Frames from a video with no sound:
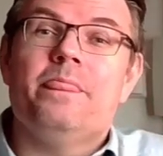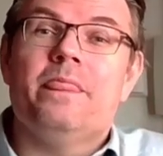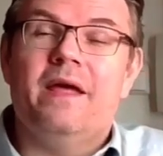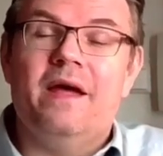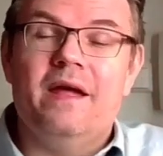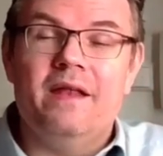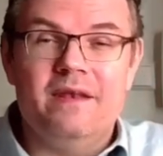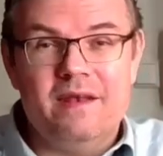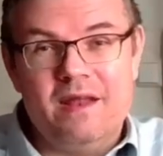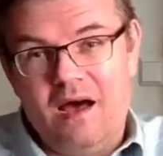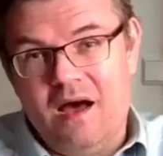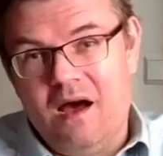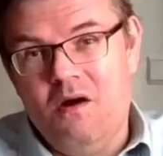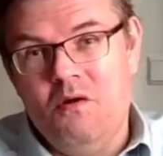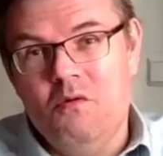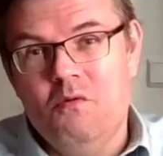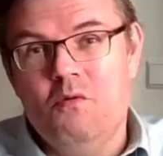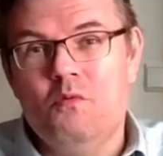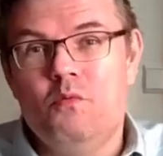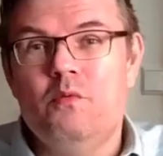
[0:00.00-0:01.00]
And
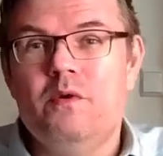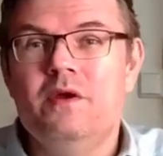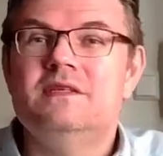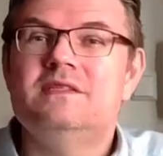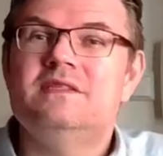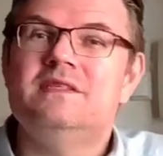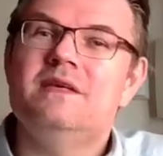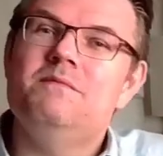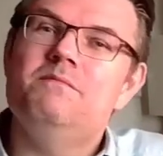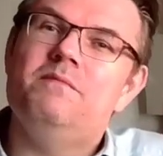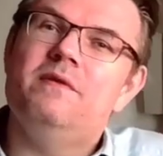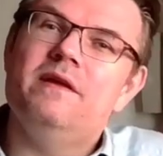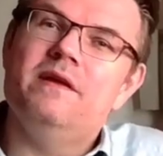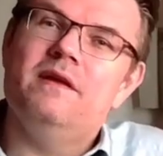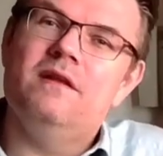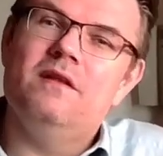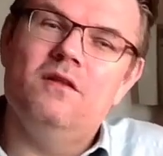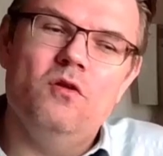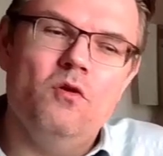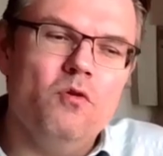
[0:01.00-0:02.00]
now we simply
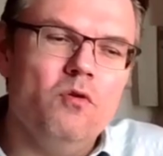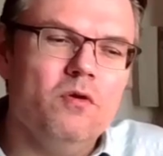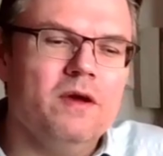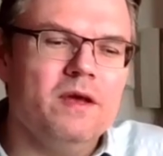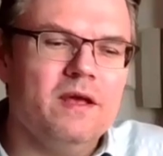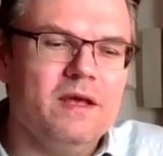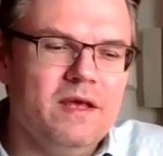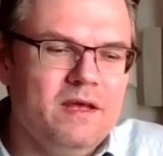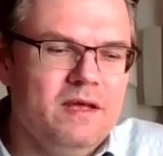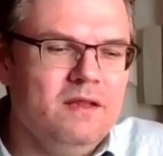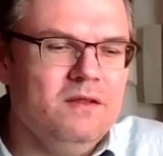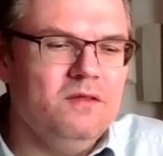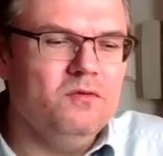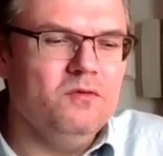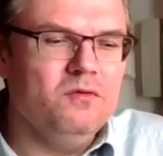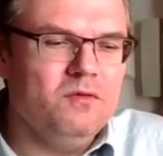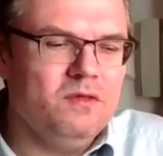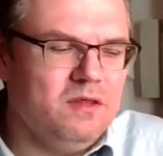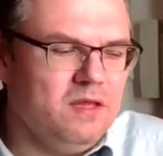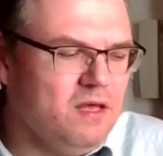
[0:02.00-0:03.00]
look
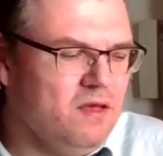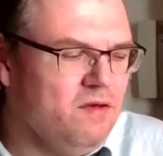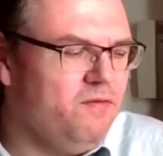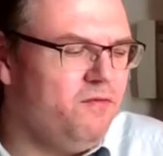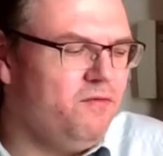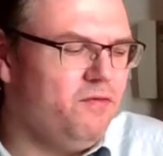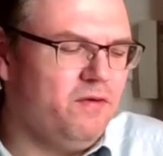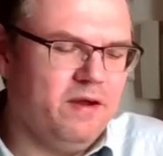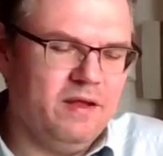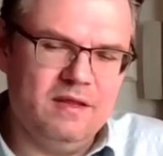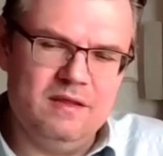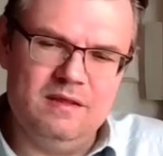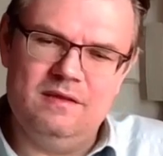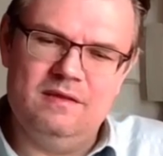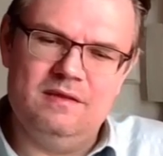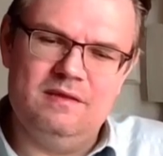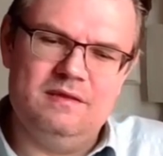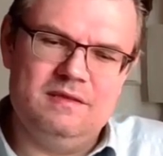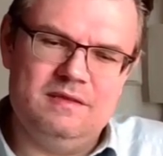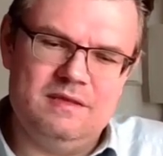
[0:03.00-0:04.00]
into different
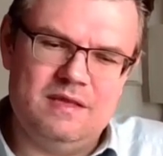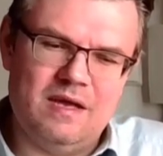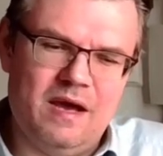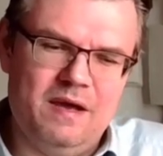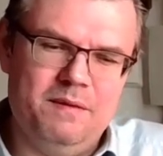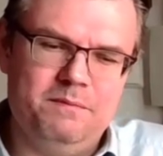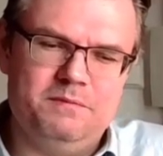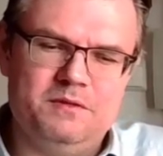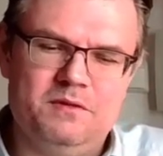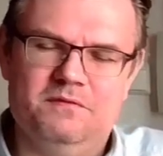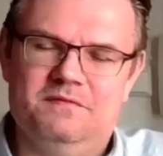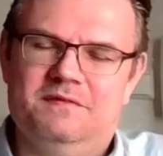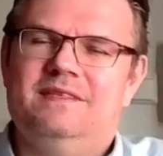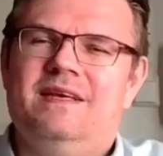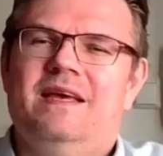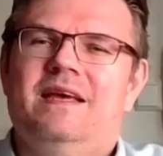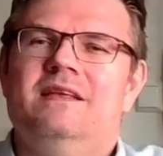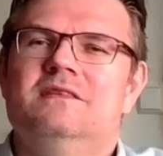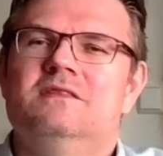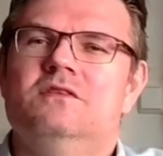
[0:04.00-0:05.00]
types of
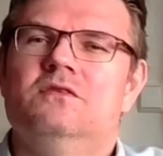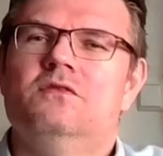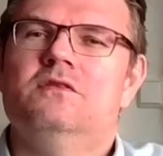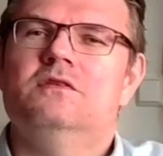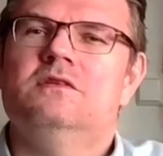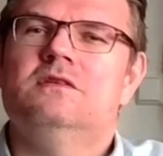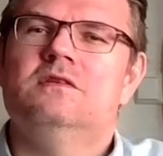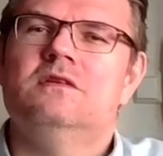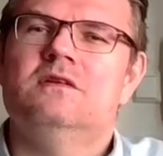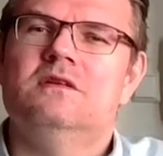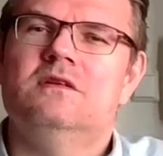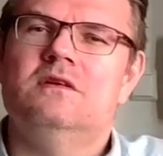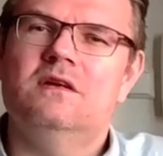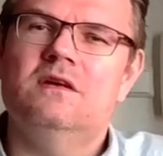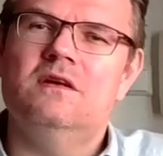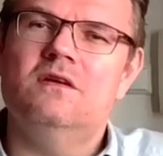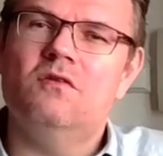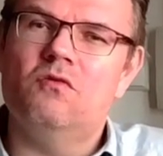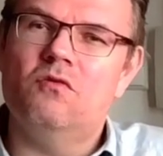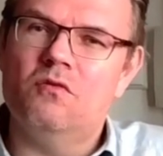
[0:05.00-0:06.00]
sensors yeah,
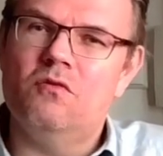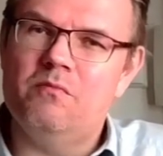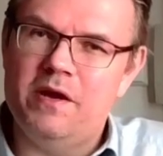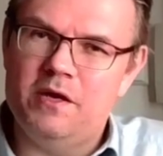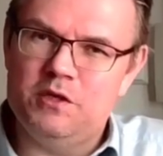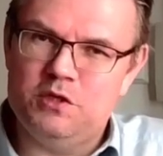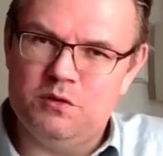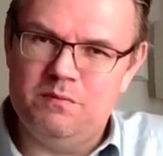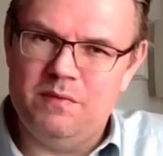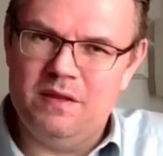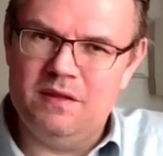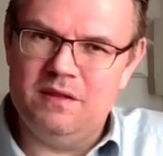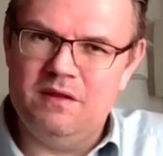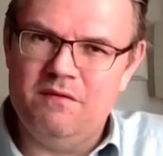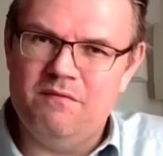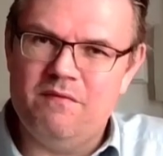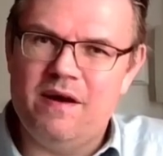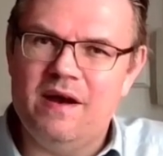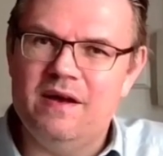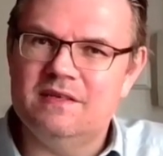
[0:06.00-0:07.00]
or measurement
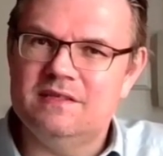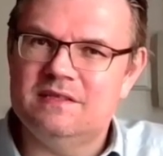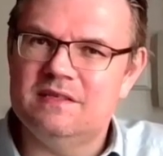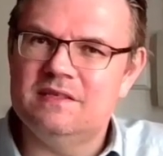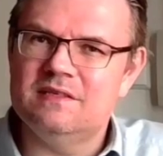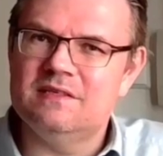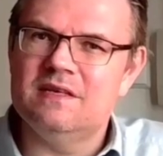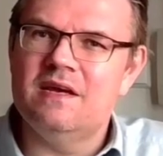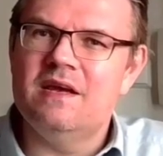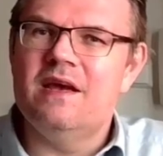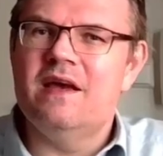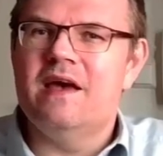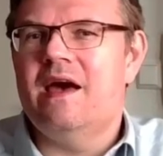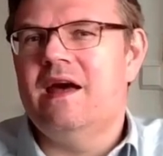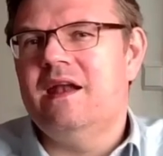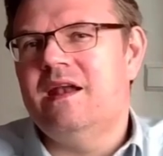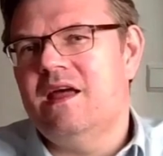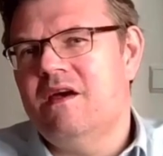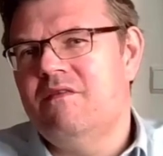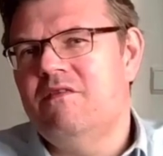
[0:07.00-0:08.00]
devices
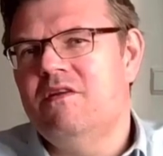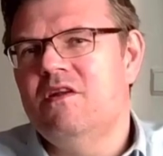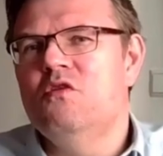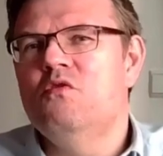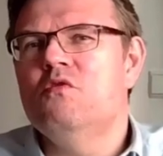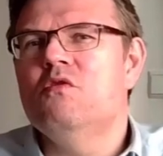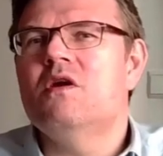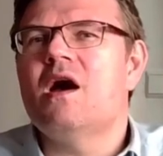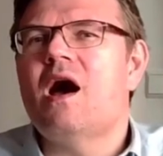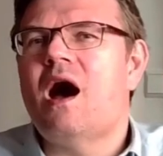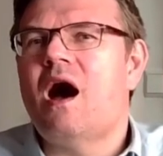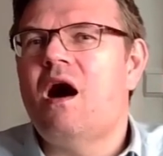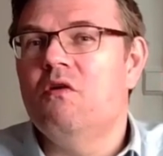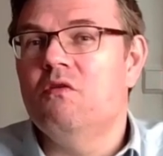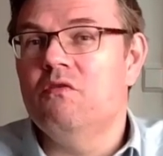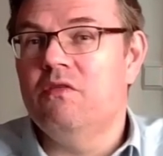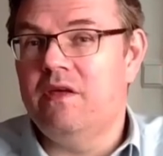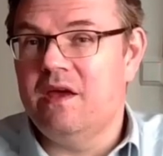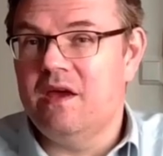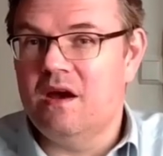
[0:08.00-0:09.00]
and have a look how
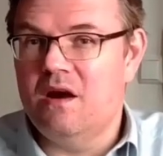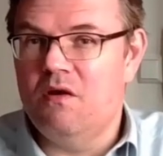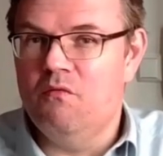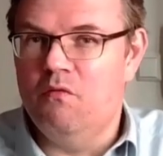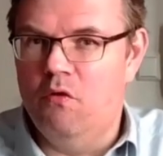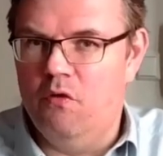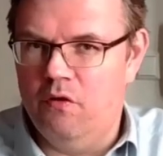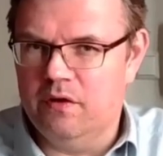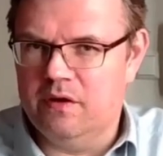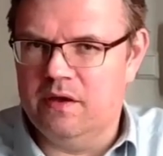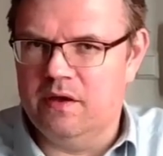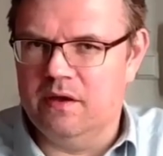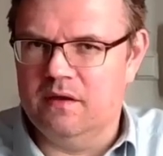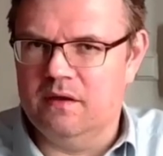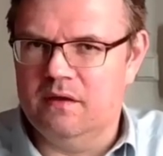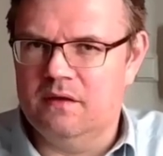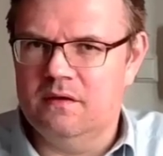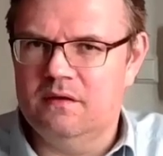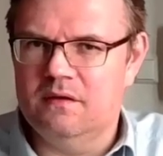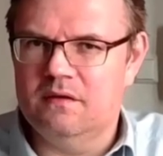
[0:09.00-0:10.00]
they are working.
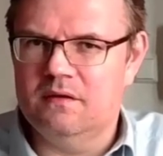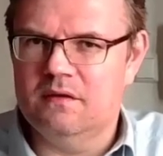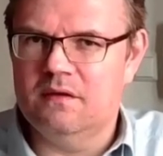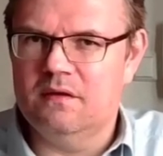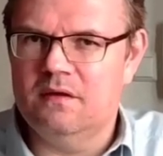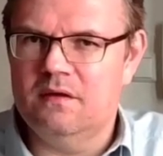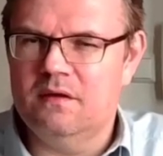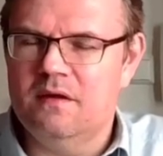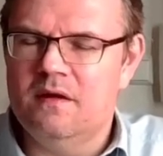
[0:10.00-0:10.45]
Okay?